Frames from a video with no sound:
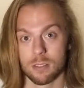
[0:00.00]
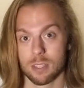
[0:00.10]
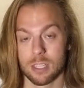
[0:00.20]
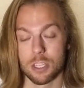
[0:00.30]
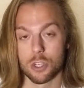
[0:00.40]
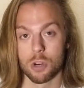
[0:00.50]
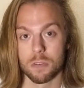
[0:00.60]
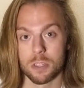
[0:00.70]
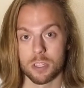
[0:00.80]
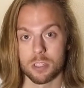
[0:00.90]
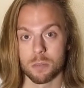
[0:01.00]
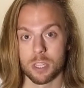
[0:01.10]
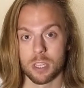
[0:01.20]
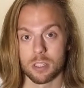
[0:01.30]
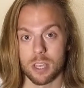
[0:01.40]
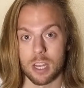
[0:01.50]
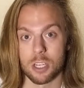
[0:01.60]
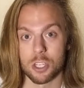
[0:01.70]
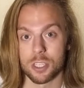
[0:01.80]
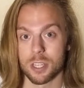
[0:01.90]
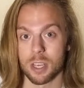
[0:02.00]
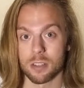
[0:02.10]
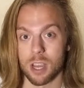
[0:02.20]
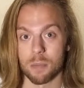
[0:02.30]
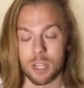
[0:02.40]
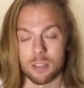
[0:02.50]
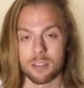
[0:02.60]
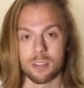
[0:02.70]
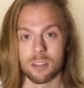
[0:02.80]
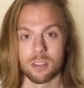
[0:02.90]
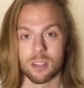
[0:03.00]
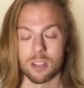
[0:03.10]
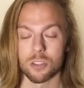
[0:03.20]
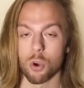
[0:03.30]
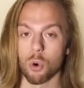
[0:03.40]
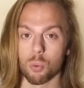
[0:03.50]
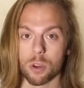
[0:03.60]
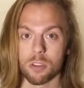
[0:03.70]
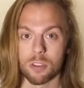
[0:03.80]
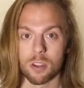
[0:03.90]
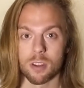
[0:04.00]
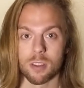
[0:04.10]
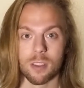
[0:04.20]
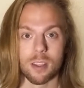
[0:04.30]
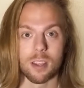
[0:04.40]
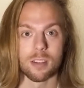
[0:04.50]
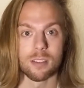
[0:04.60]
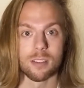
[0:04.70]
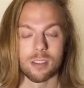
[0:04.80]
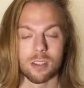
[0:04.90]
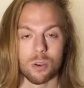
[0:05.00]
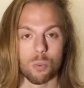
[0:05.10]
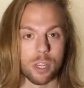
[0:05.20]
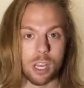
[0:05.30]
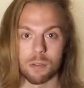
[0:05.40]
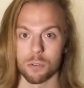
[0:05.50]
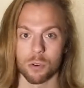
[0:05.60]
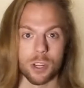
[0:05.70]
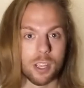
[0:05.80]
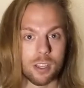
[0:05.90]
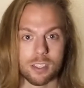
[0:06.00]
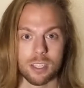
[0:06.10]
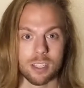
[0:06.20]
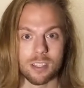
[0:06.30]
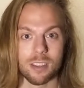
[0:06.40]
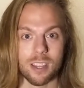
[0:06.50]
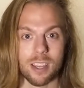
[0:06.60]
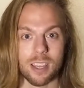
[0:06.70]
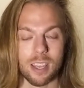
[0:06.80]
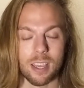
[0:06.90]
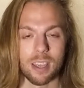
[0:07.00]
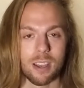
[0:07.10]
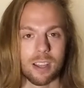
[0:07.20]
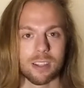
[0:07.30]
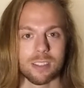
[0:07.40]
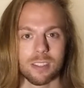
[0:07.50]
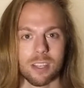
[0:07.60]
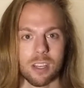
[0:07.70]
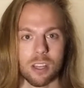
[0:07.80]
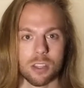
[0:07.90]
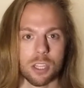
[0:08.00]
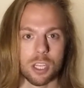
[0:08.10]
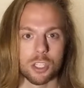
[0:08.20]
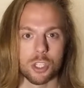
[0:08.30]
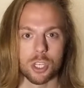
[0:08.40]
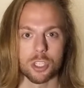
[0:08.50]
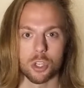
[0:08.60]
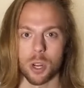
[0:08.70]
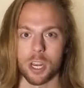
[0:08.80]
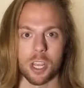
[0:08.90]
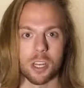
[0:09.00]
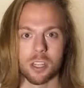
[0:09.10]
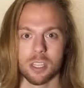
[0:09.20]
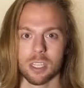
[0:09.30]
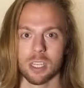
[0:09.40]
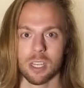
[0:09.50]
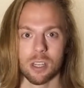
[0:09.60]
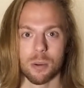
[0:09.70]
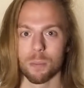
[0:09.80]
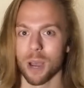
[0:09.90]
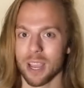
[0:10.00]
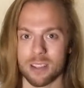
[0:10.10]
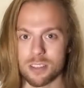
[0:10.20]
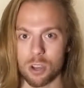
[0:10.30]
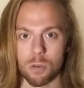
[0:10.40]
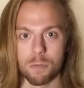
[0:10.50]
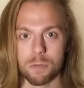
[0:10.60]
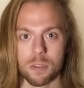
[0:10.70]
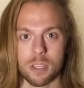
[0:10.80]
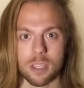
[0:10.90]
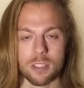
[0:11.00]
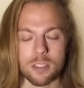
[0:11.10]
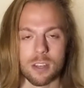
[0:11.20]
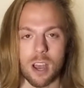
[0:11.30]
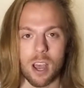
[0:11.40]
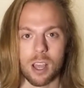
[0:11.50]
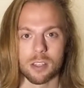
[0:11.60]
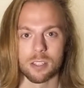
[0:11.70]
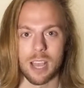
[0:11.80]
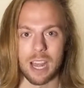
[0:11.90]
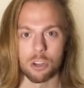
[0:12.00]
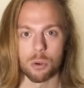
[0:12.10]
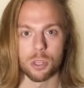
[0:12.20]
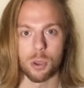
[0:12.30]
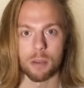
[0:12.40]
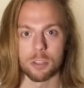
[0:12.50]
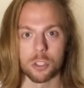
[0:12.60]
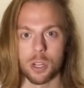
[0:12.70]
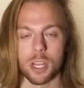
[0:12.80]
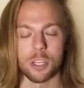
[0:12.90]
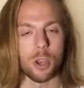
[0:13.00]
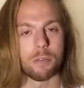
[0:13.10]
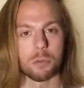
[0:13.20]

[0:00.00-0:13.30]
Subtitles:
these nervous system things kind of just take time. That's the whole reason that recovery is a thing, and that just training by itself is not adequate. You have to train, you have to